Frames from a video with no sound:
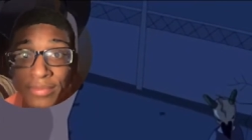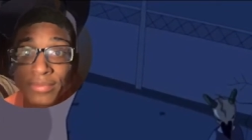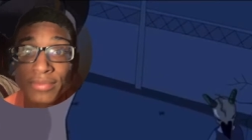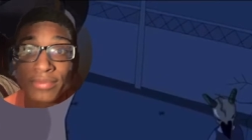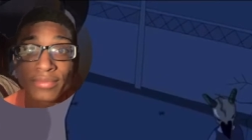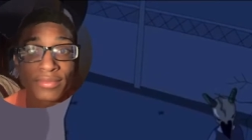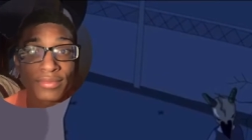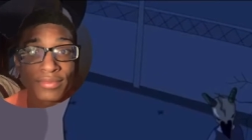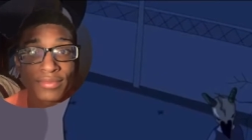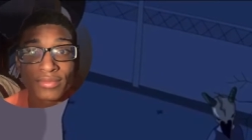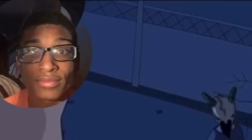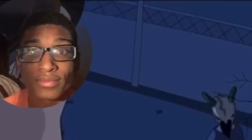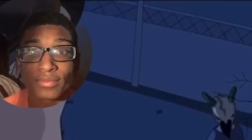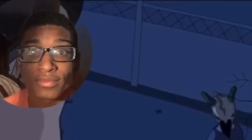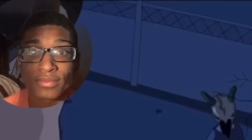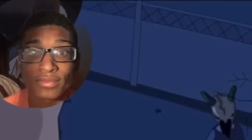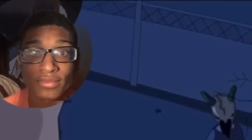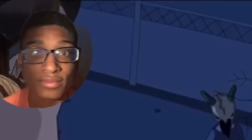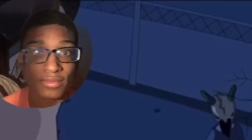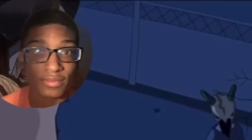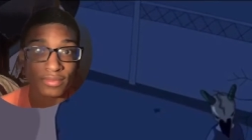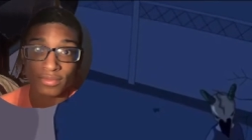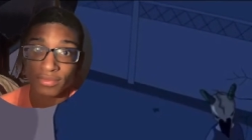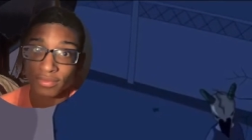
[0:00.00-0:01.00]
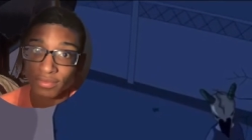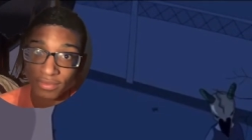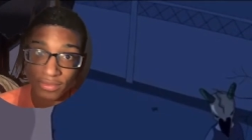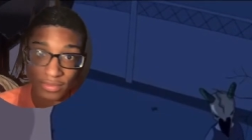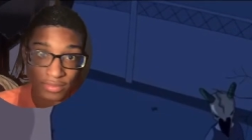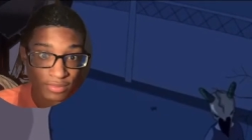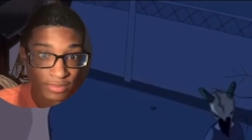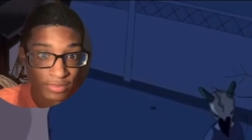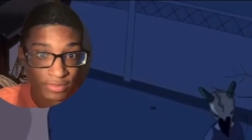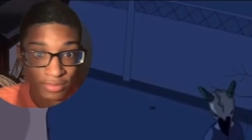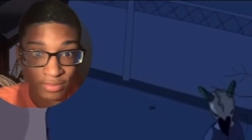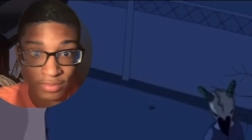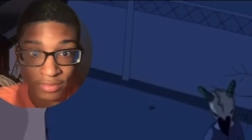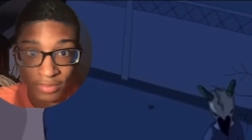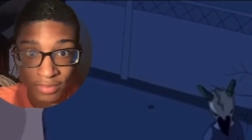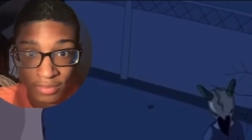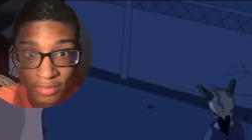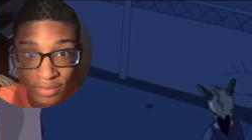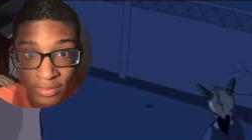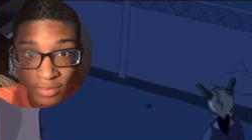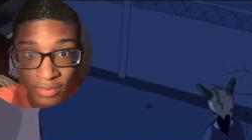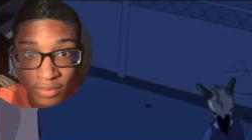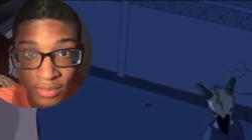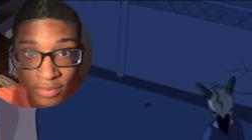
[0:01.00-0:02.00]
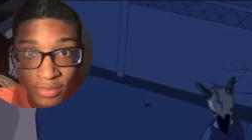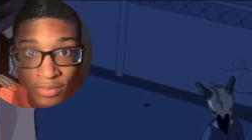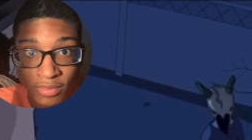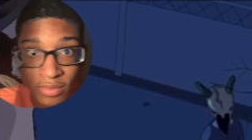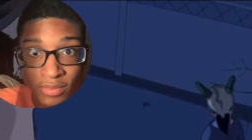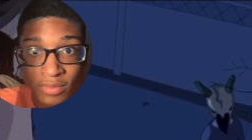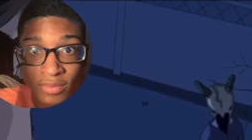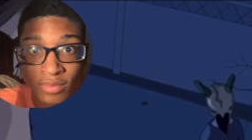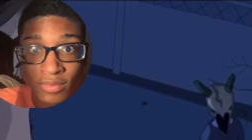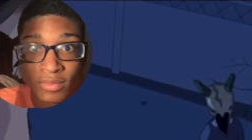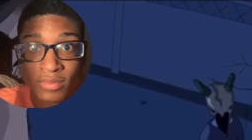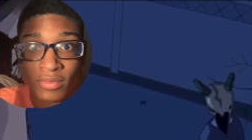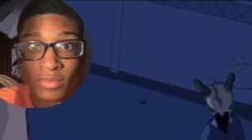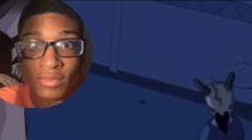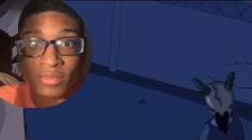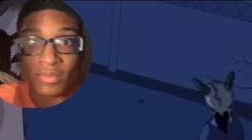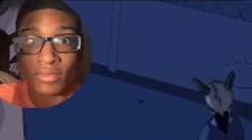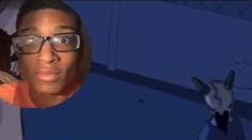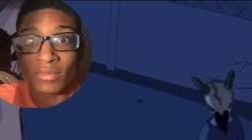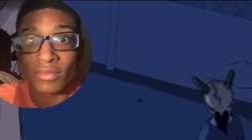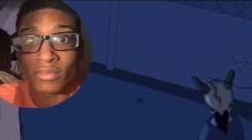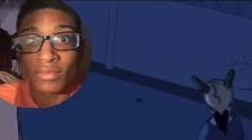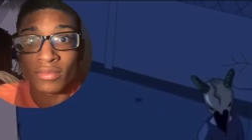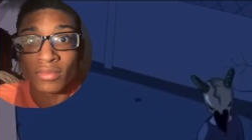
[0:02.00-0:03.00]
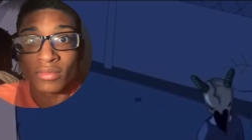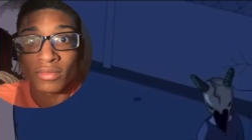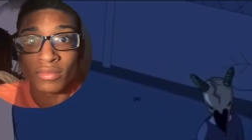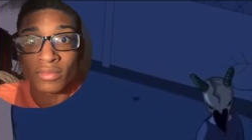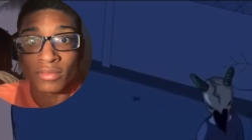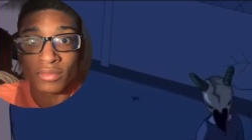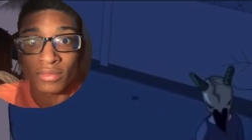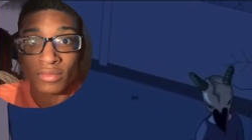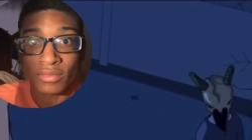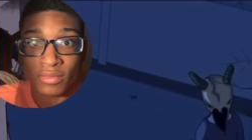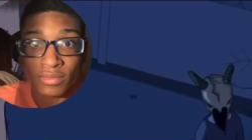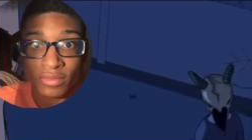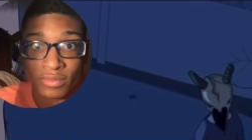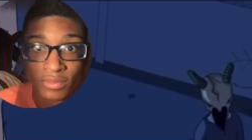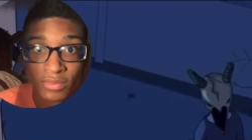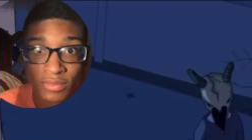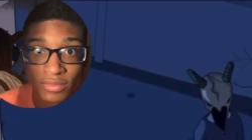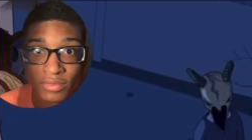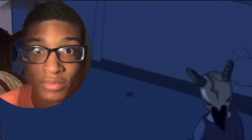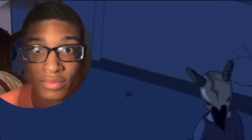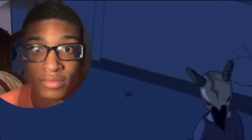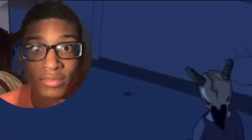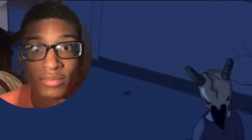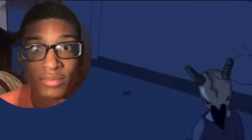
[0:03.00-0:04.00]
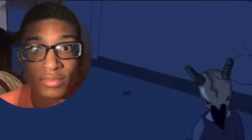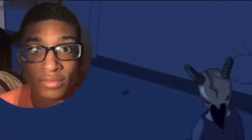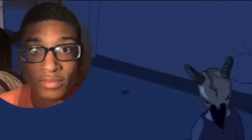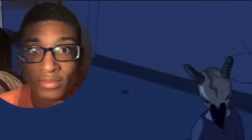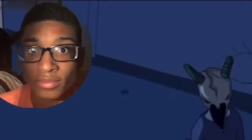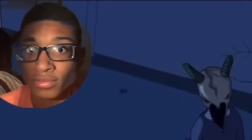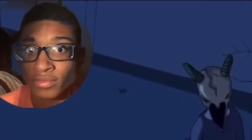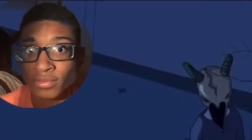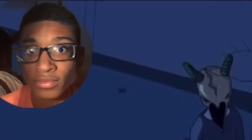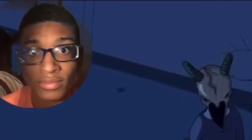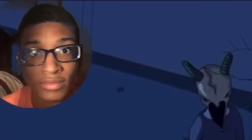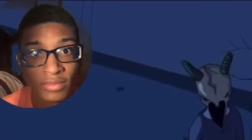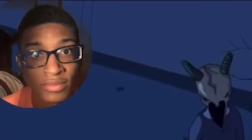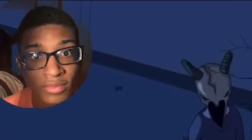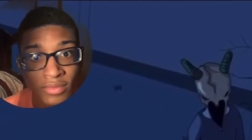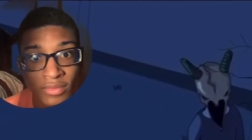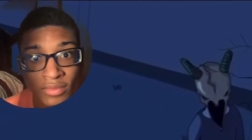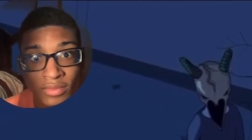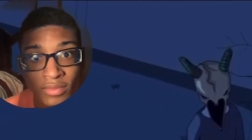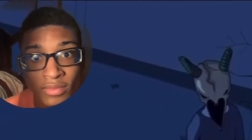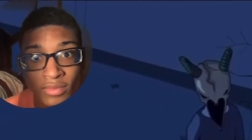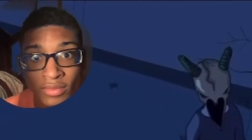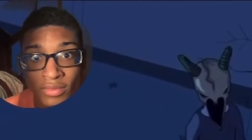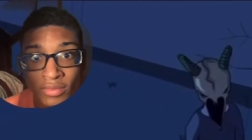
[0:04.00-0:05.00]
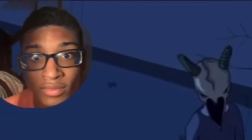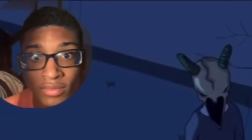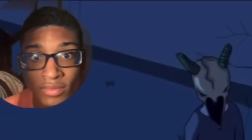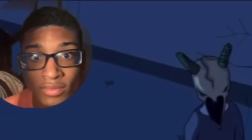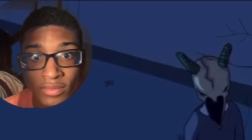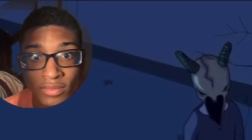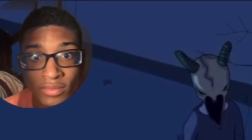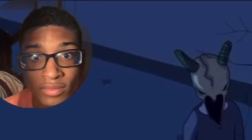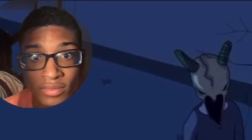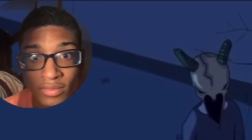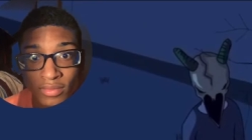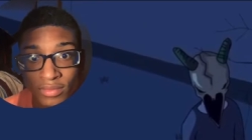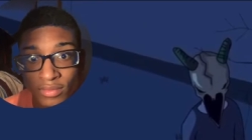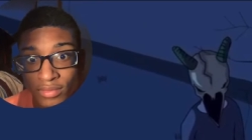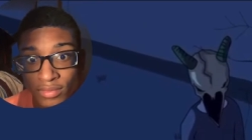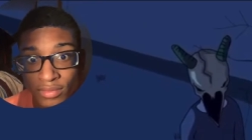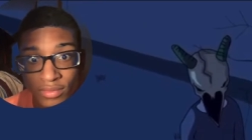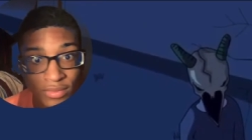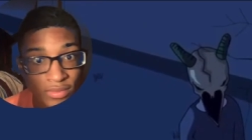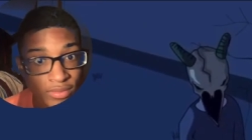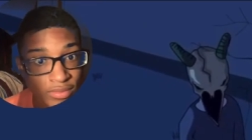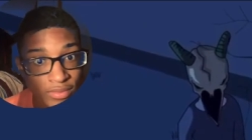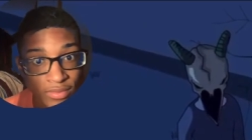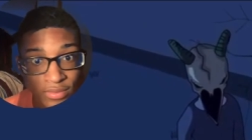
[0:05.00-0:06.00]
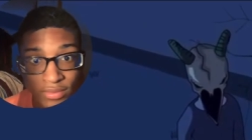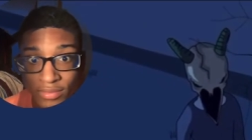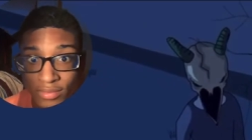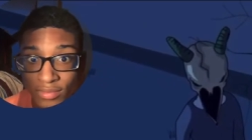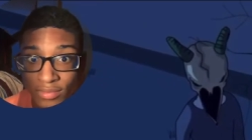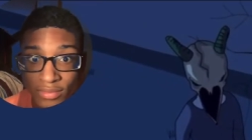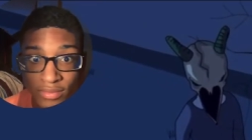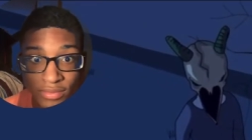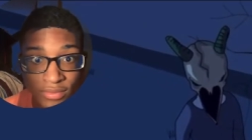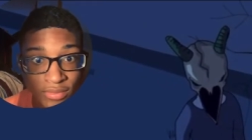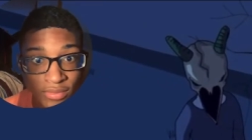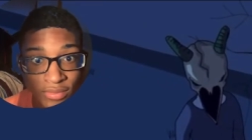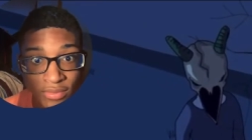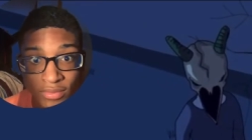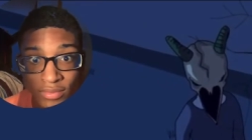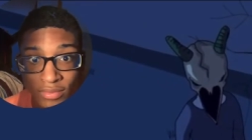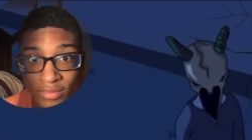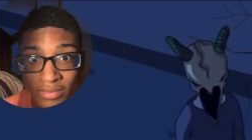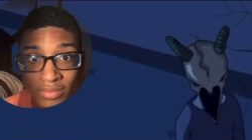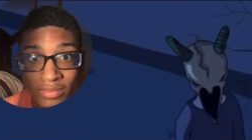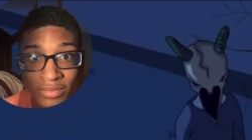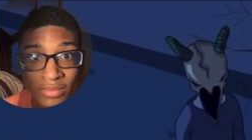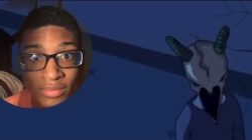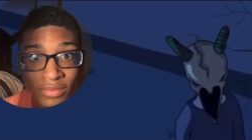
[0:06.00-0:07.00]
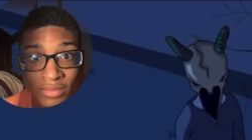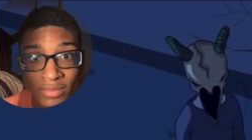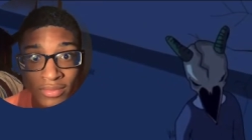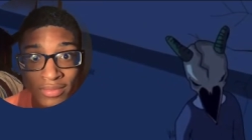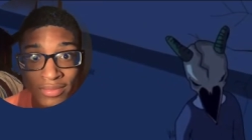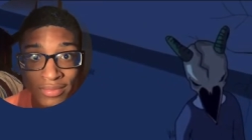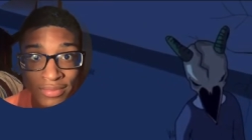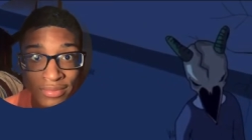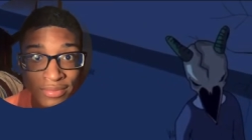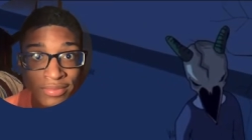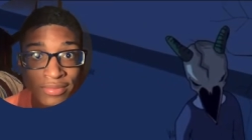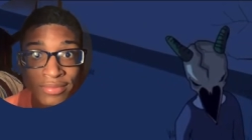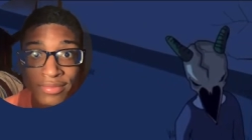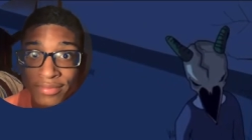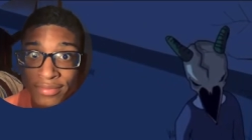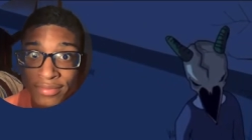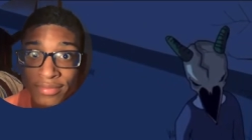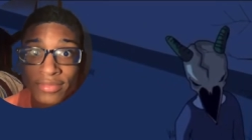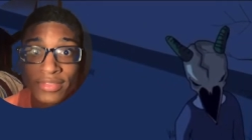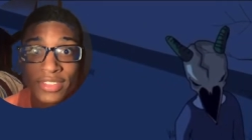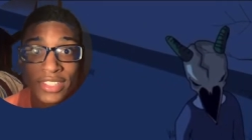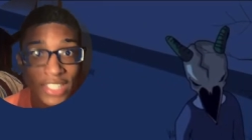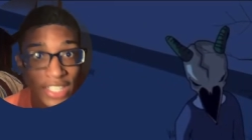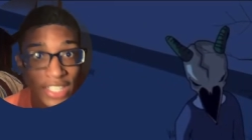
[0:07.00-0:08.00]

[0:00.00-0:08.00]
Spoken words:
not moving, just looking. The horn-headed man, his body pale and fragile.